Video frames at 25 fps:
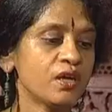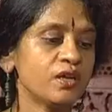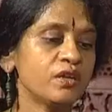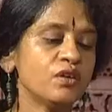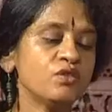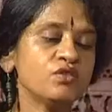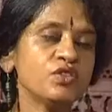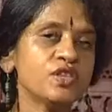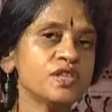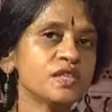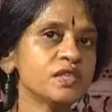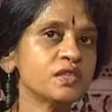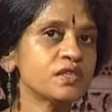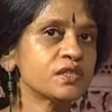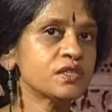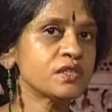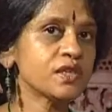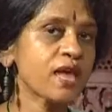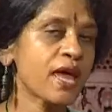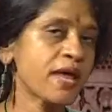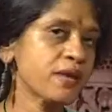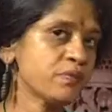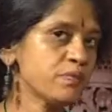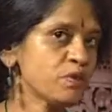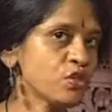Now this
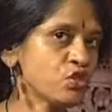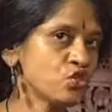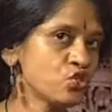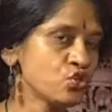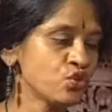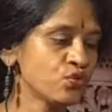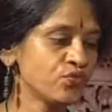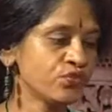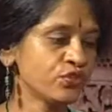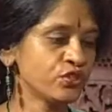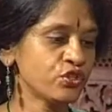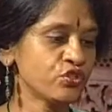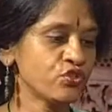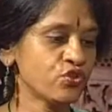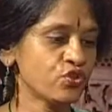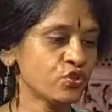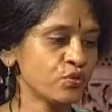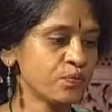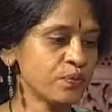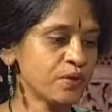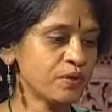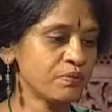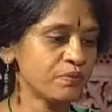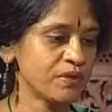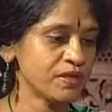can be true for the
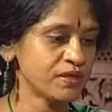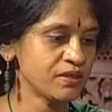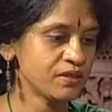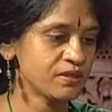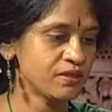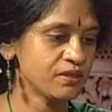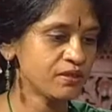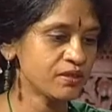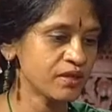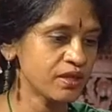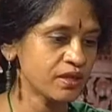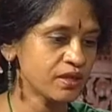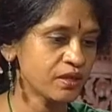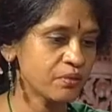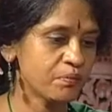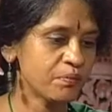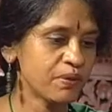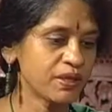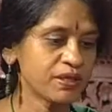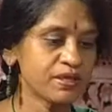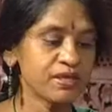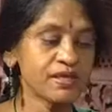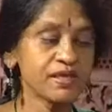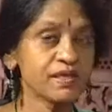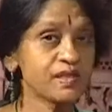European Mesolithic,
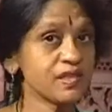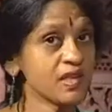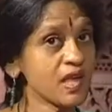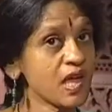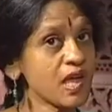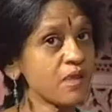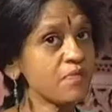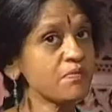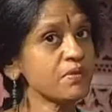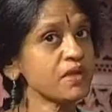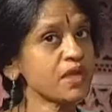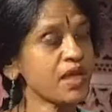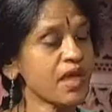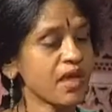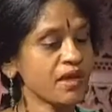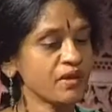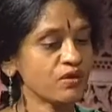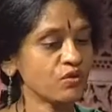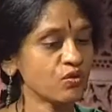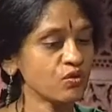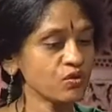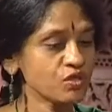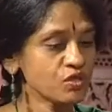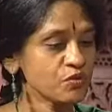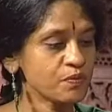but the same
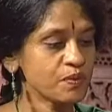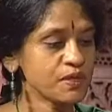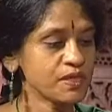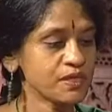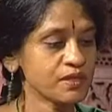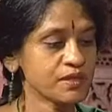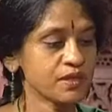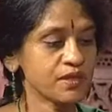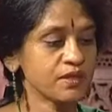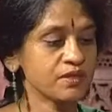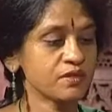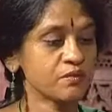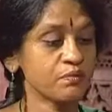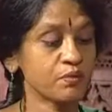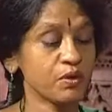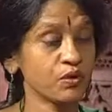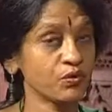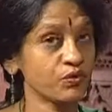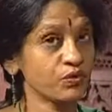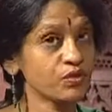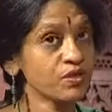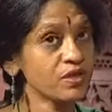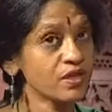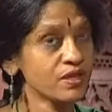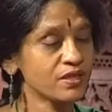cannot be said
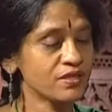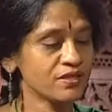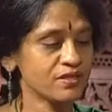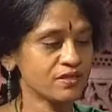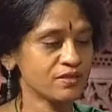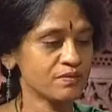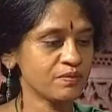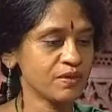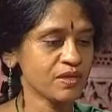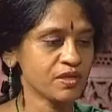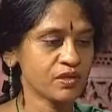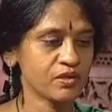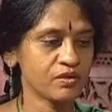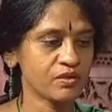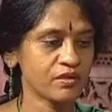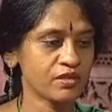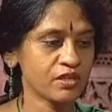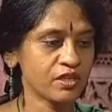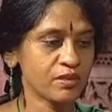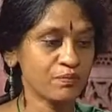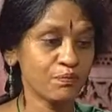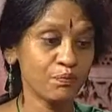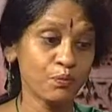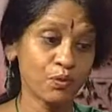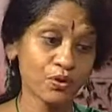about the Indian
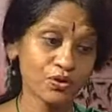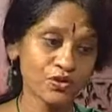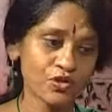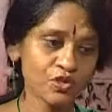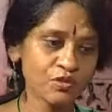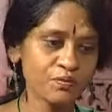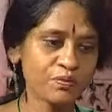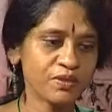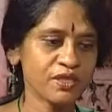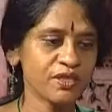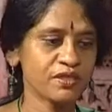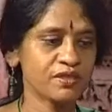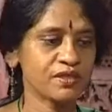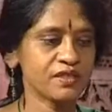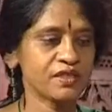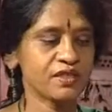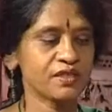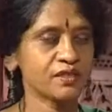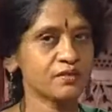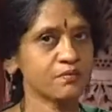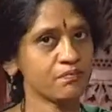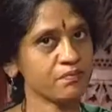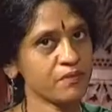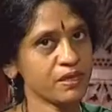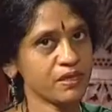Mesolithic. Possibly
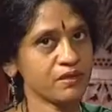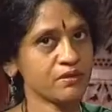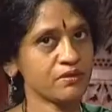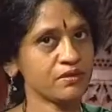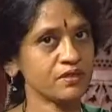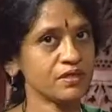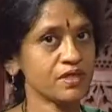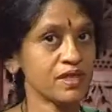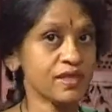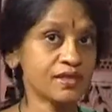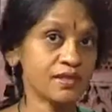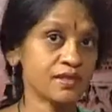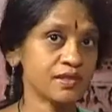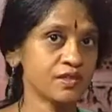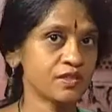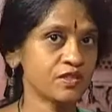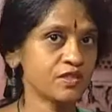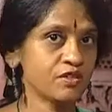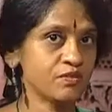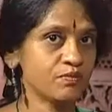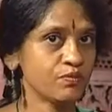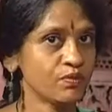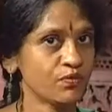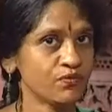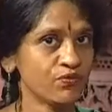this method
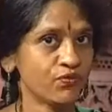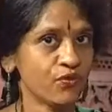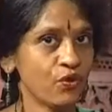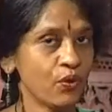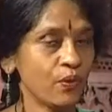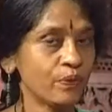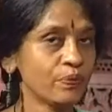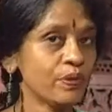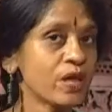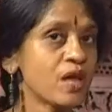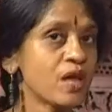existed before,